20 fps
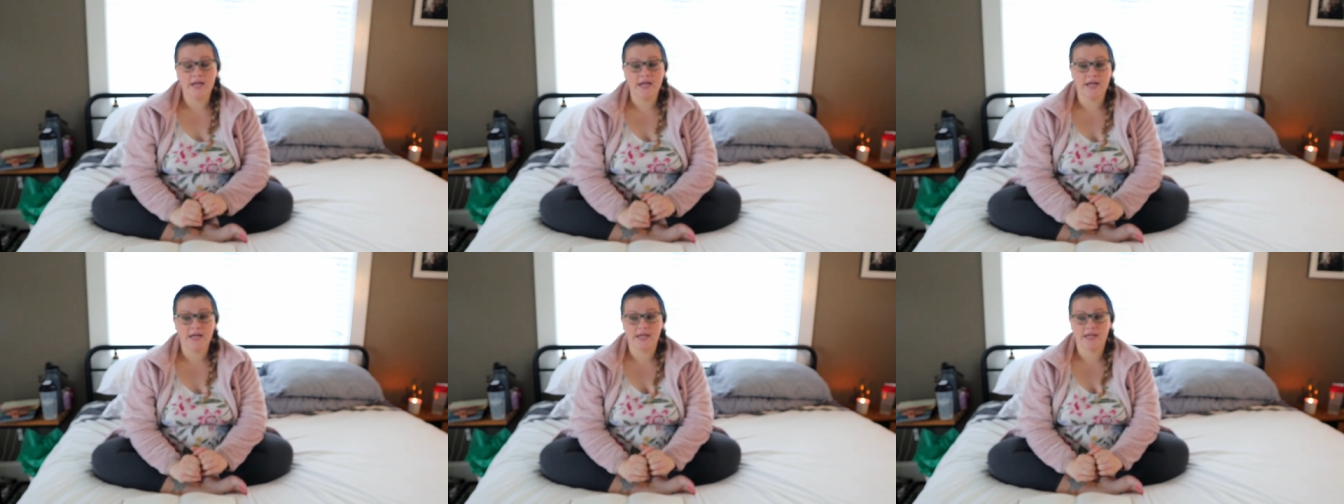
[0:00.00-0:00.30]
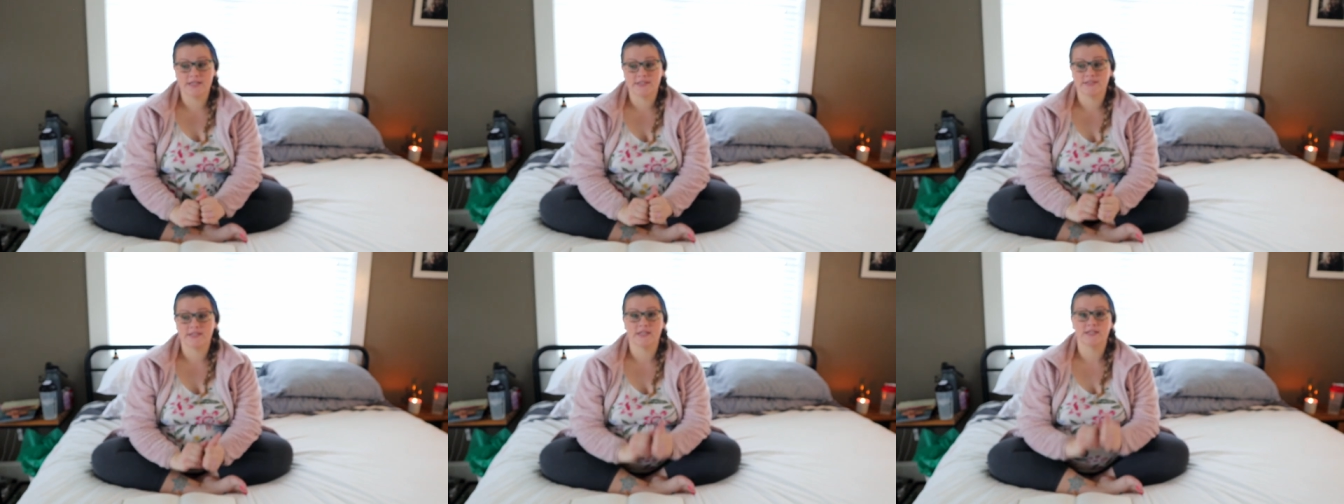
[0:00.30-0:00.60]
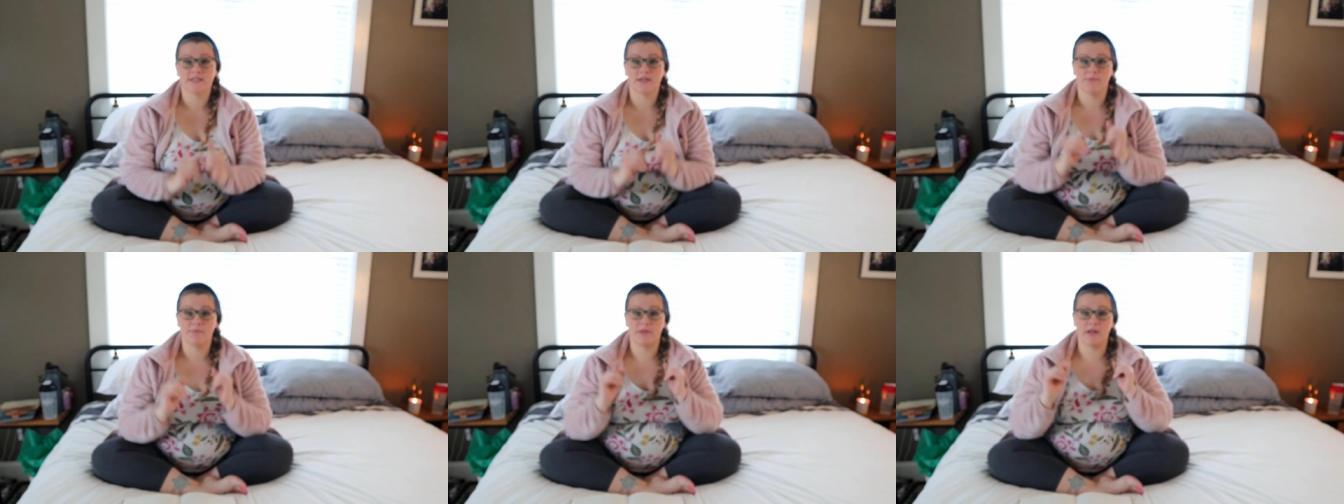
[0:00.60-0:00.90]
is
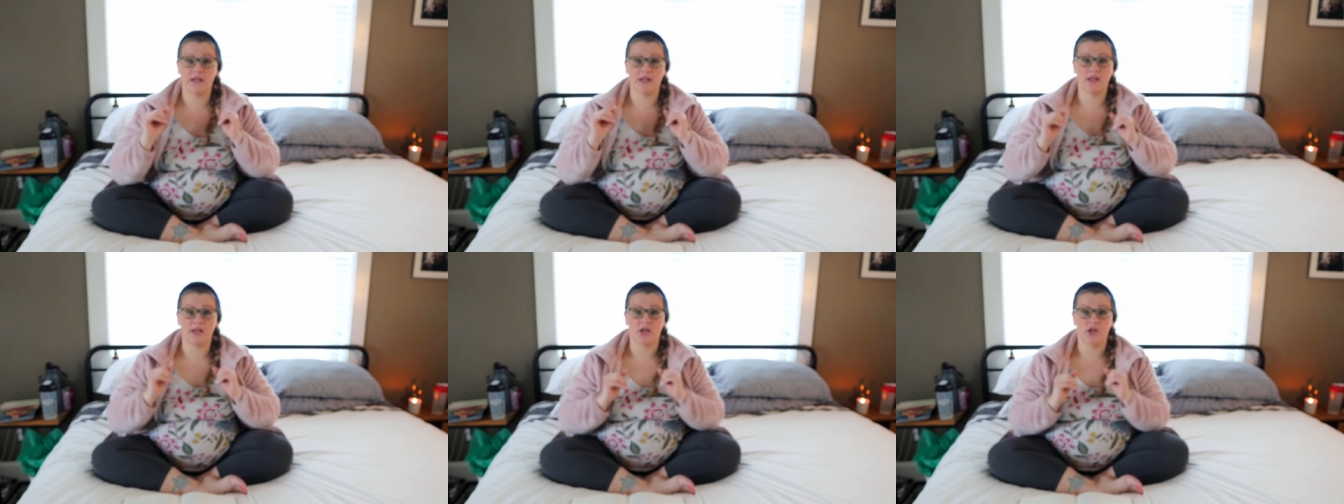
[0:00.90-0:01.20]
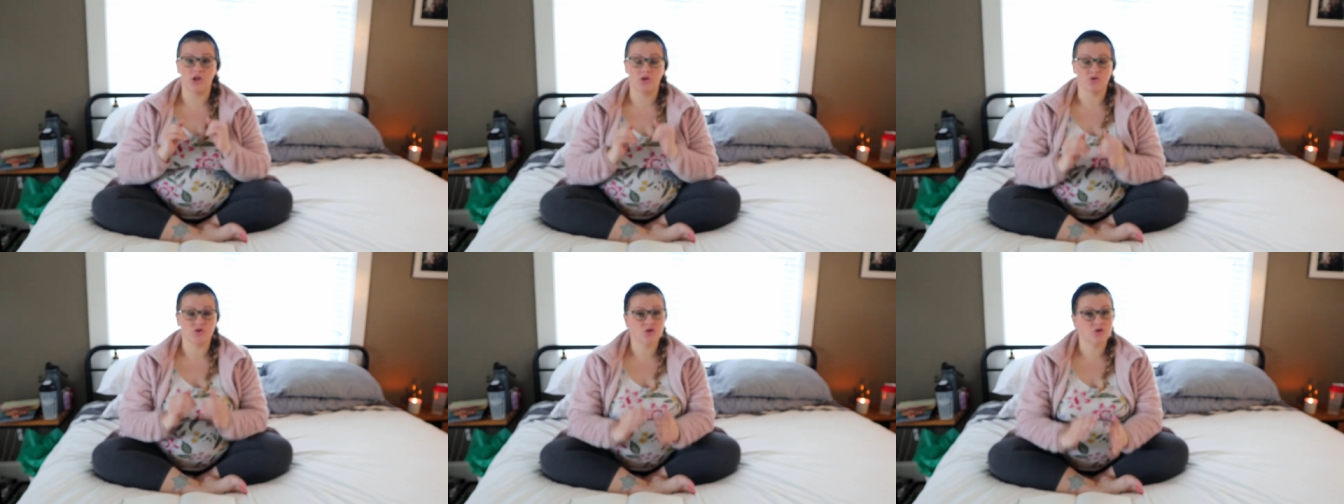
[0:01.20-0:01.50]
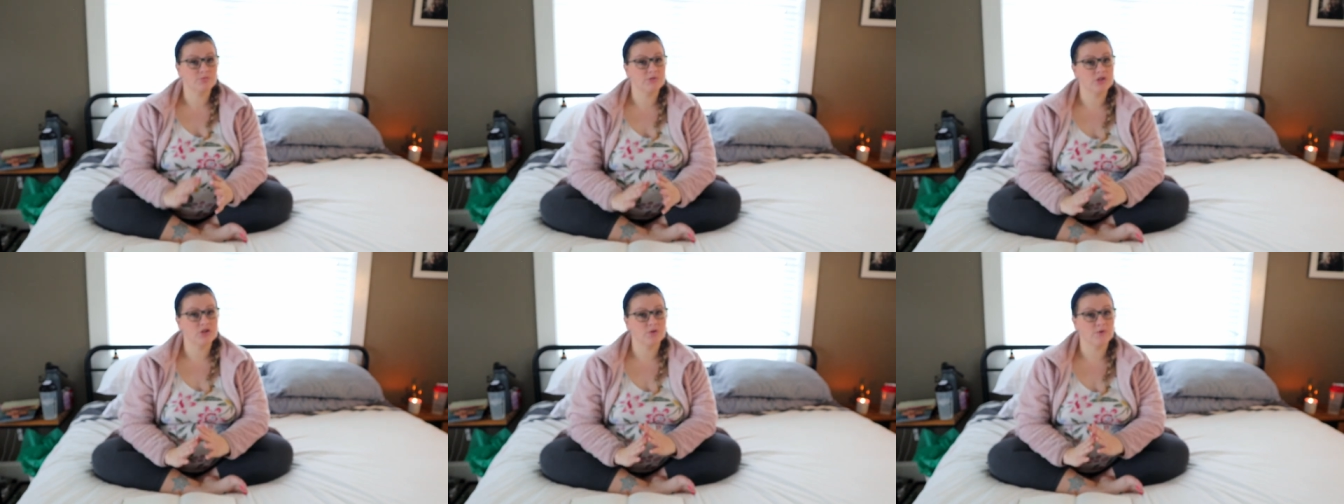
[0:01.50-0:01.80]
something that you
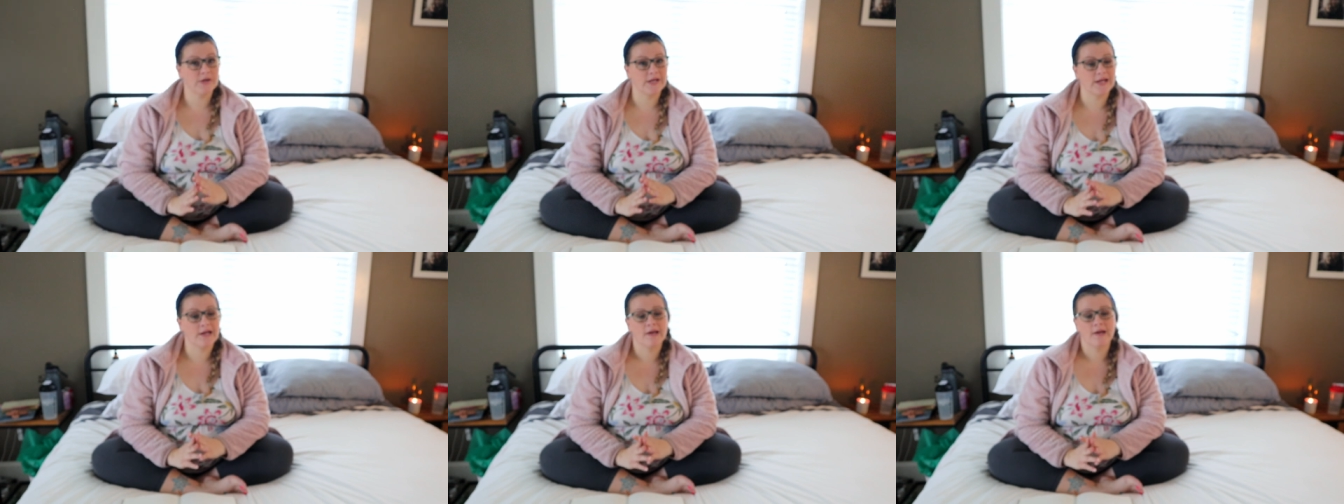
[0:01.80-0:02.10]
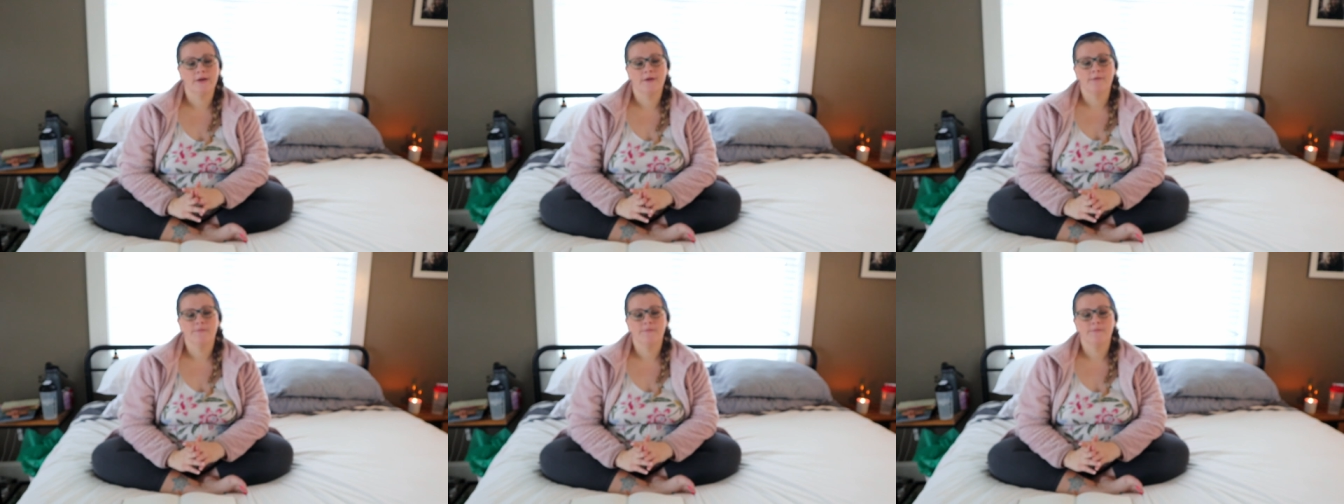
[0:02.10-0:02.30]
should be doing,